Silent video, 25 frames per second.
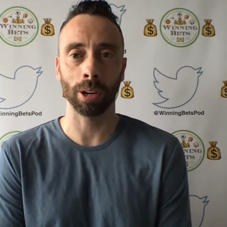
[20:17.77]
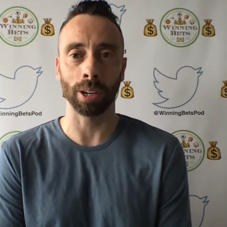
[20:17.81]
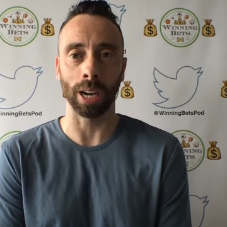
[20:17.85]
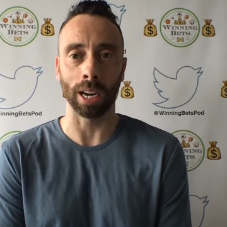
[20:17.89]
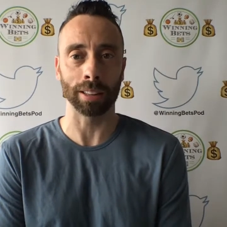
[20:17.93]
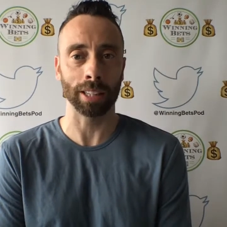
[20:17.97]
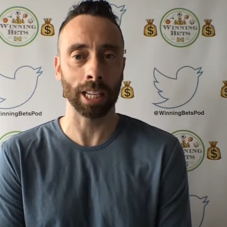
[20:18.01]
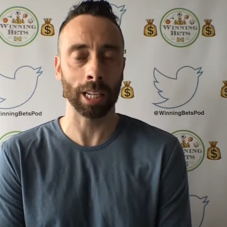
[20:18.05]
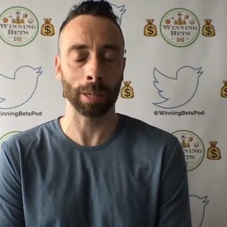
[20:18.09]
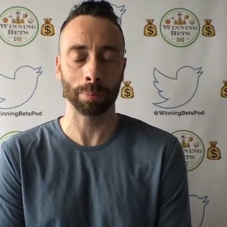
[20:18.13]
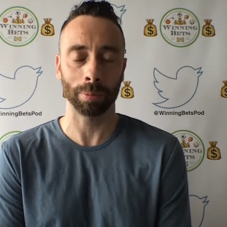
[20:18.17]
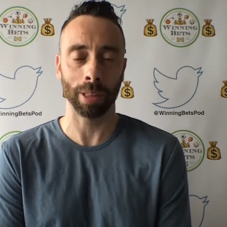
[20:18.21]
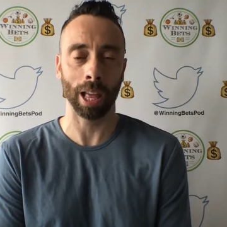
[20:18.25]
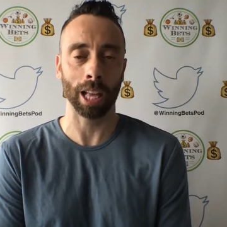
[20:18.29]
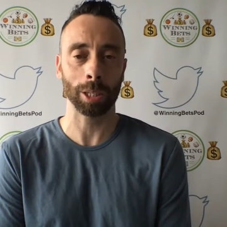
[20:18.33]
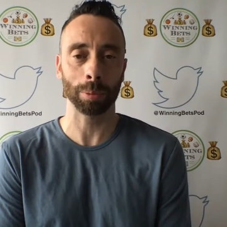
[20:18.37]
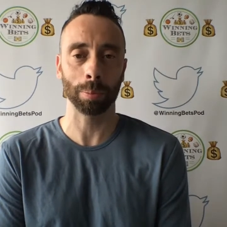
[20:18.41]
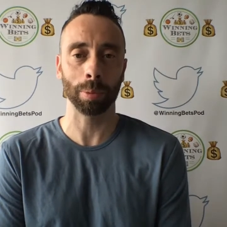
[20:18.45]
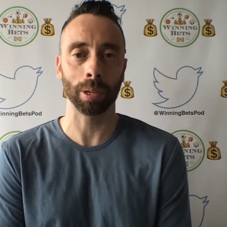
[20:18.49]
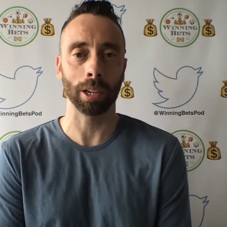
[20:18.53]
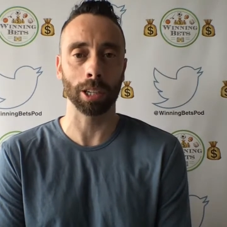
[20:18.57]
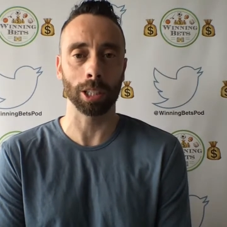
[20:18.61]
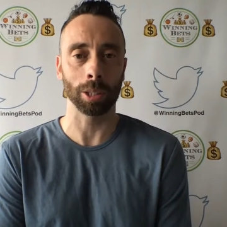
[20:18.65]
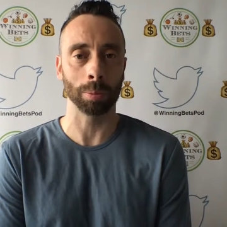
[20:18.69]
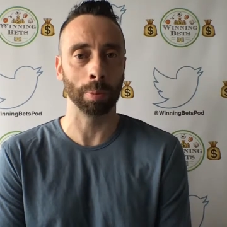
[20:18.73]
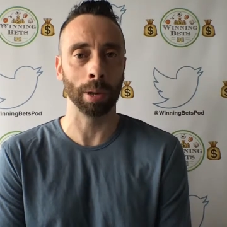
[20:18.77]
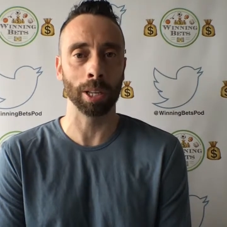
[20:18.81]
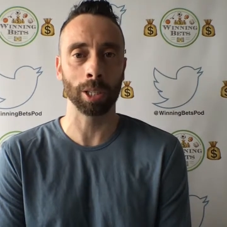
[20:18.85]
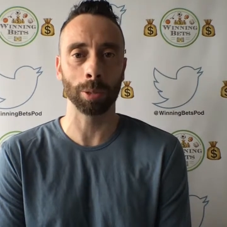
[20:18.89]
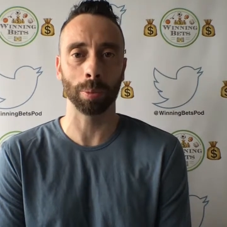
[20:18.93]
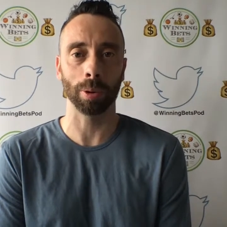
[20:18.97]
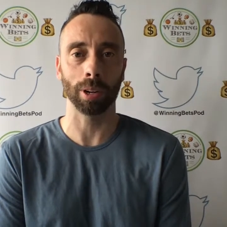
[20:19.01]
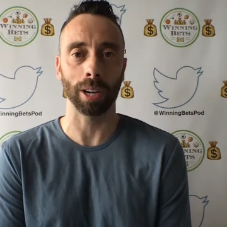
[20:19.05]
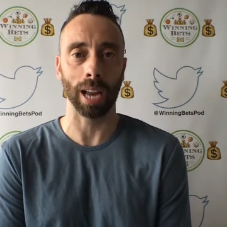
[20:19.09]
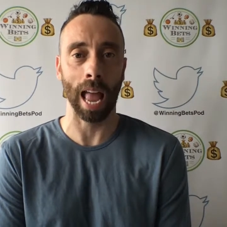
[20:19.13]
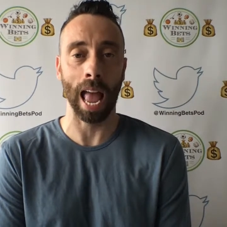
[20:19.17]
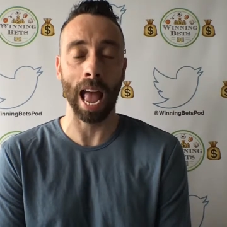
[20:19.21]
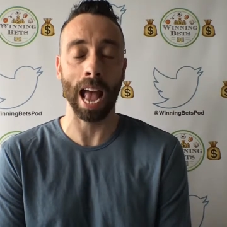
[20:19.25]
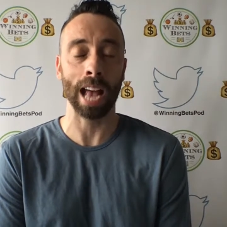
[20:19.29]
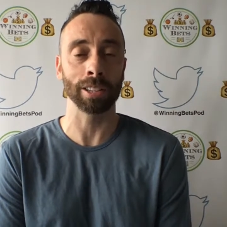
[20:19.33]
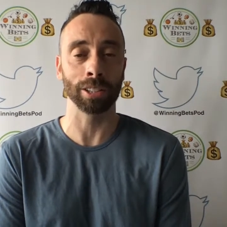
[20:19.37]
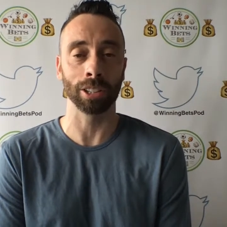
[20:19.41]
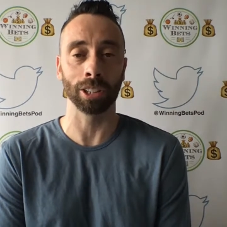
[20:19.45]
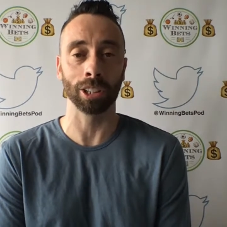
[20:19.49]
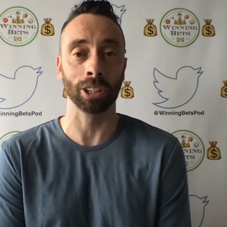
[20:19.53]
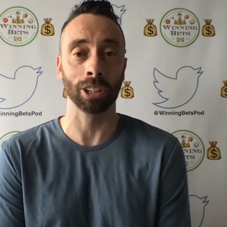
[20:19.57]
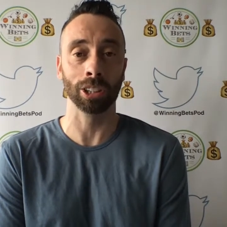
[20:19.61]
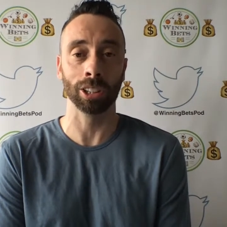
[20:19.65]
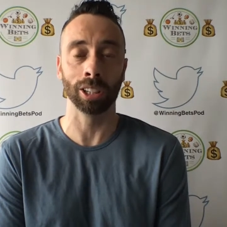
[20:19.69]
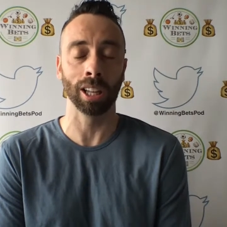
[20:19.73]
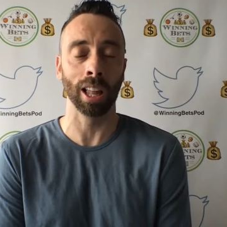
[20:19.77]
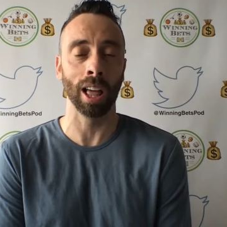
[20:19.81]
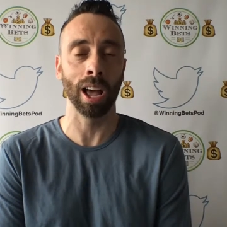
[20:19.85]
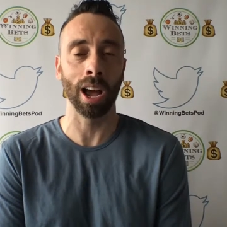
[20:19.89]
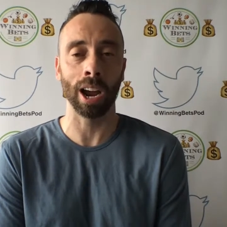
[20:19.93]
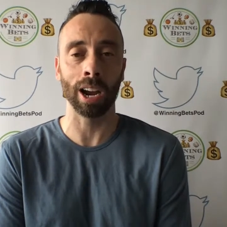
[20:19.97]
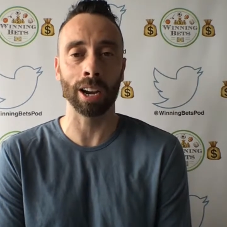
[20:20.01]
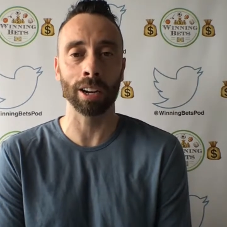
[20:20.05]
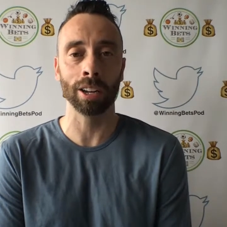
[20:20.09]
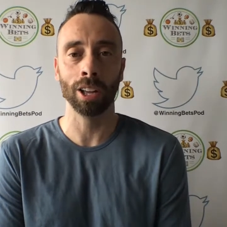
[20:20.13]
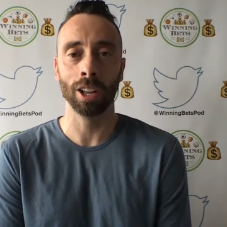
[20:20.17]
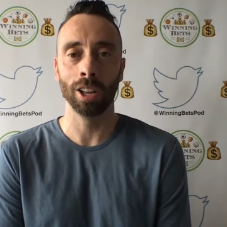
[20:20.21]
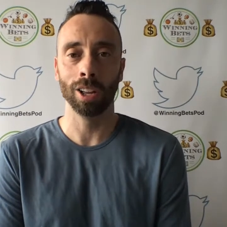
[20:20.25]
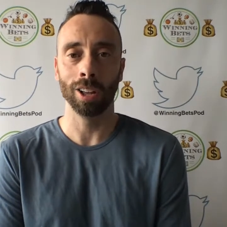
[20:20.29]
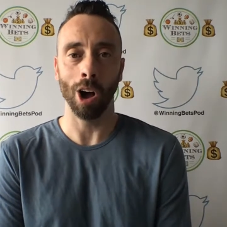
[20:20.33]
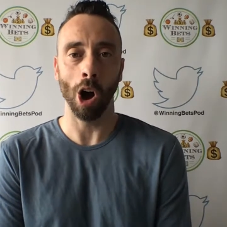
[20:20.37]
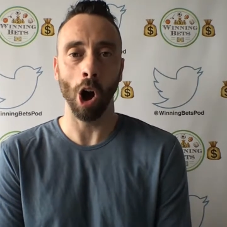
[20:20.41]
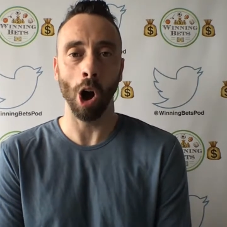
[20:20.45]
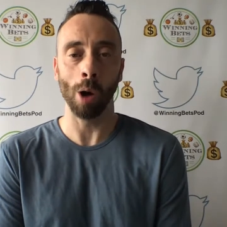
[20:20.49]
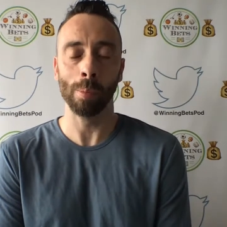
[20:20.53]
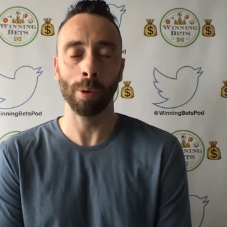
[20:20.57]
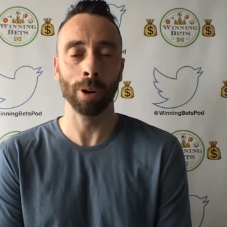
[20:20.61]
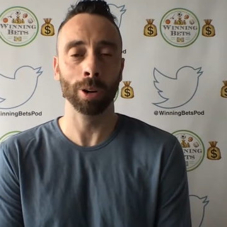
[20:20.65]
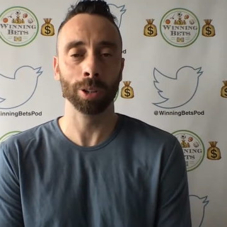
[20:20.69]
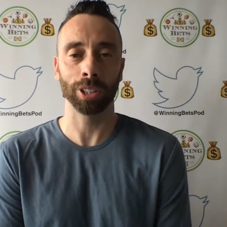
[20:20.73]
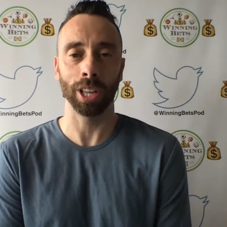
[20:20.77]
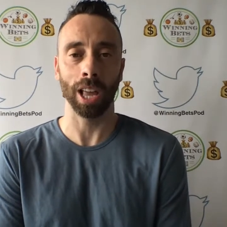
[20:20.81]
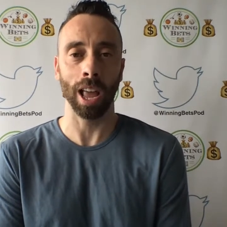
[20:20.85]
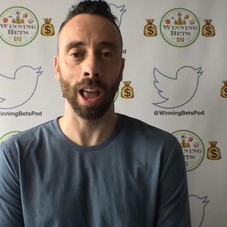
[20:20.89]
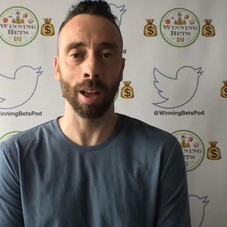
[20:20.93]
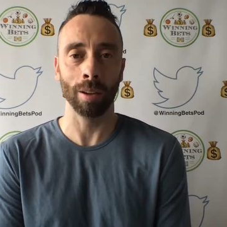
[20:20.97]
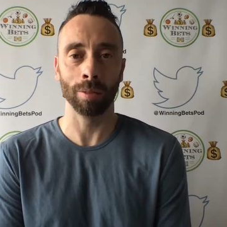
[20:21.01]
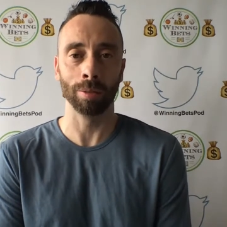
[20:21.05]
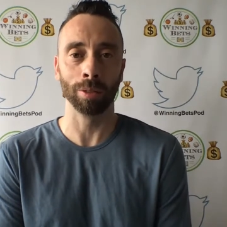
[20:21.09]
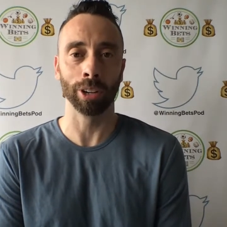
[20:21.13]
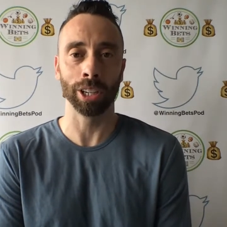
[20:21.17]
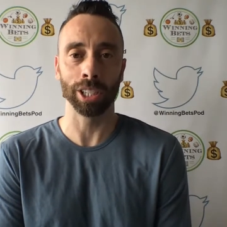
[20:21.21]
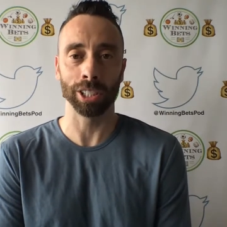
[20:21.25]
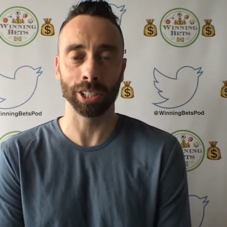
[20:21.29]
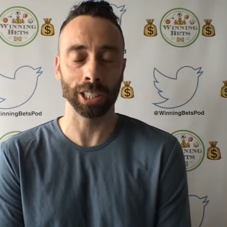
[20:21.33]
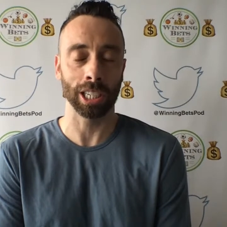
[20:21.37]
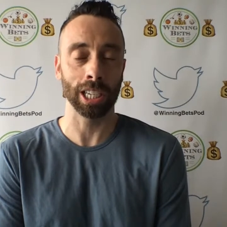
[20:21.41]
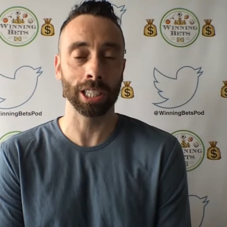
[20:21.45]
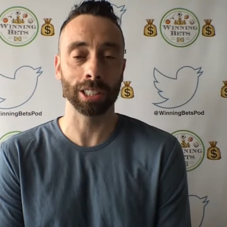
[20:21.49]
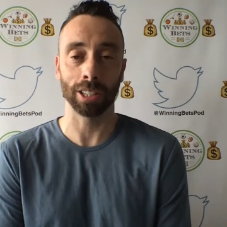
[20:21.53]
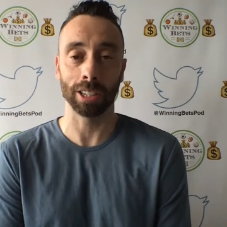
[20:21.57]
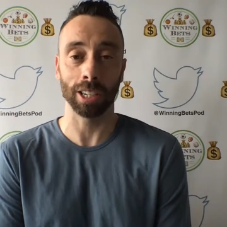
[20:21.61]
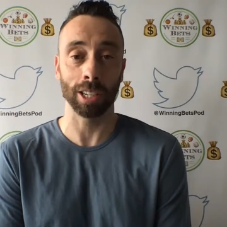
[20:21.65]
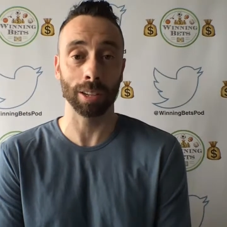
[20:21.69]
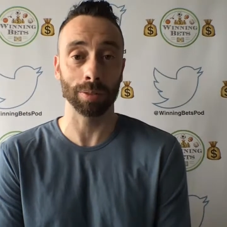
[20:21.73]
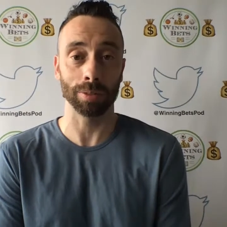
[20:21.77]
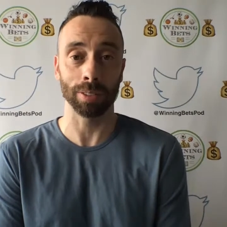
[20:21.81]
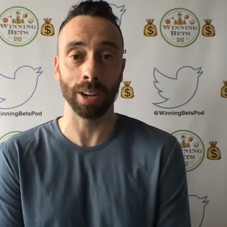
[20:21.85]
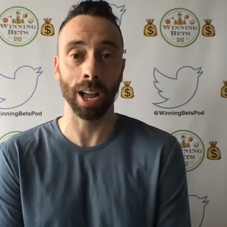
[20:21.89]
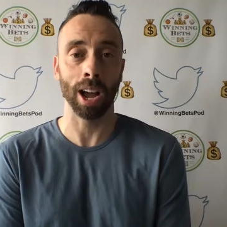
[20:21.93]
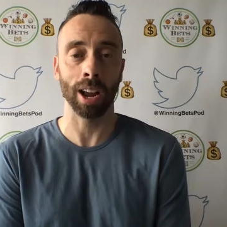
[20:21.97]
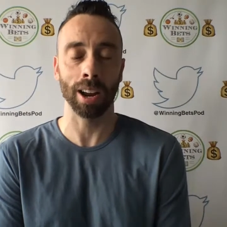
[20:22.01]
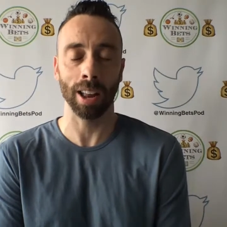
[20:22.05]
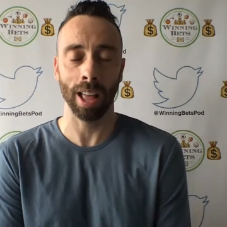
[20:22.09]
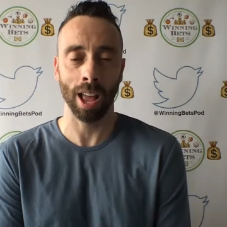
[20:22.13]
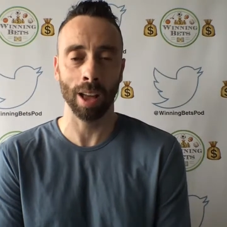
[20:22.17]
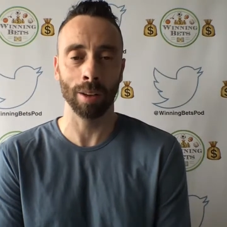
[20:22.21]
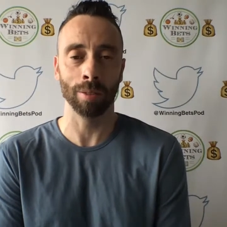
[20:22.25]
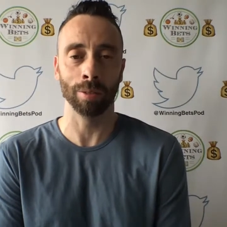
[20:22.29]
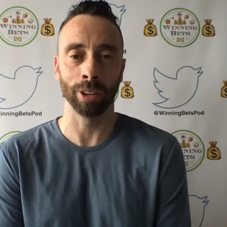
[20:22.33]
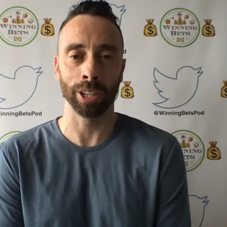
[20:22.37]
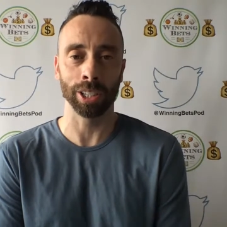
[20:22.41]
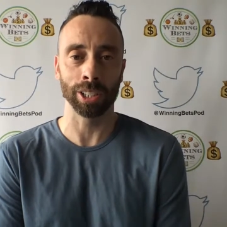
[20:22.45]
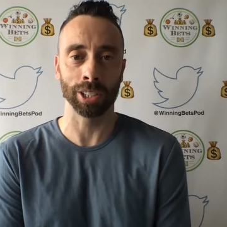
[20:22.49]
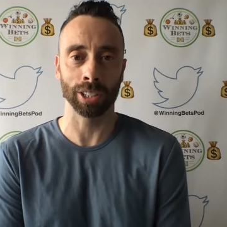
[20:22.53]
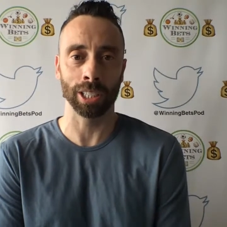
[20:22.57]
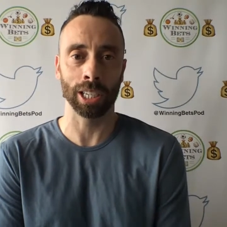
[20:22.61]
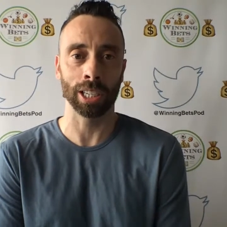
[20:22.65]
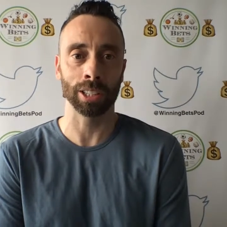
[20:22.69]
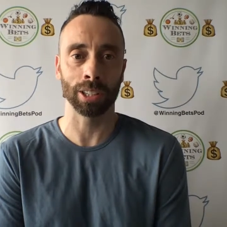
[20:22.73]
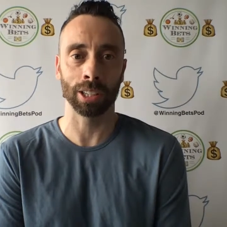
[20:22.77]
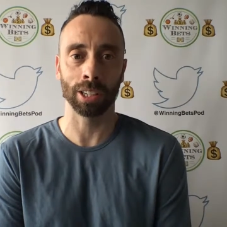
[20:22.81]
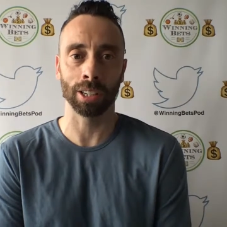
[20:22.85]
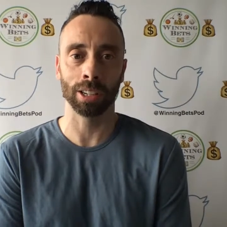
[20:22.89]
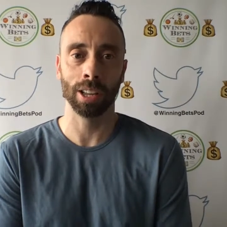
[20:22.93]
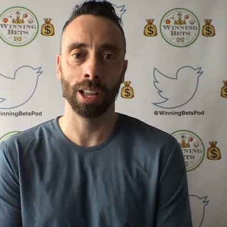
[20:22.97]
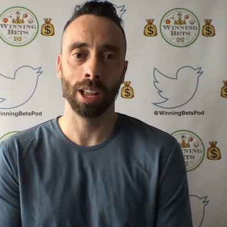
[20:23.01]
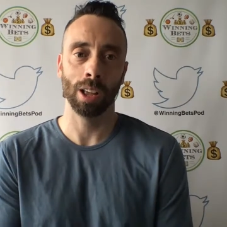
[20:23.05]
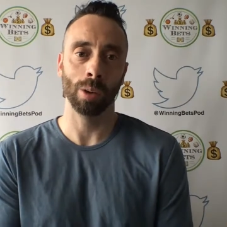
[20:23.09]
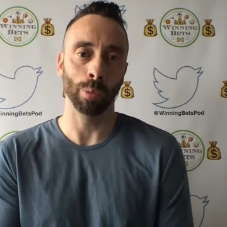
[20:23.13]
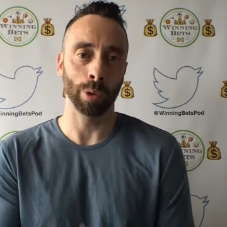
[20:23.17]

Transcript: I think that's because Pittsburgh has a good line almost every season, if not every season.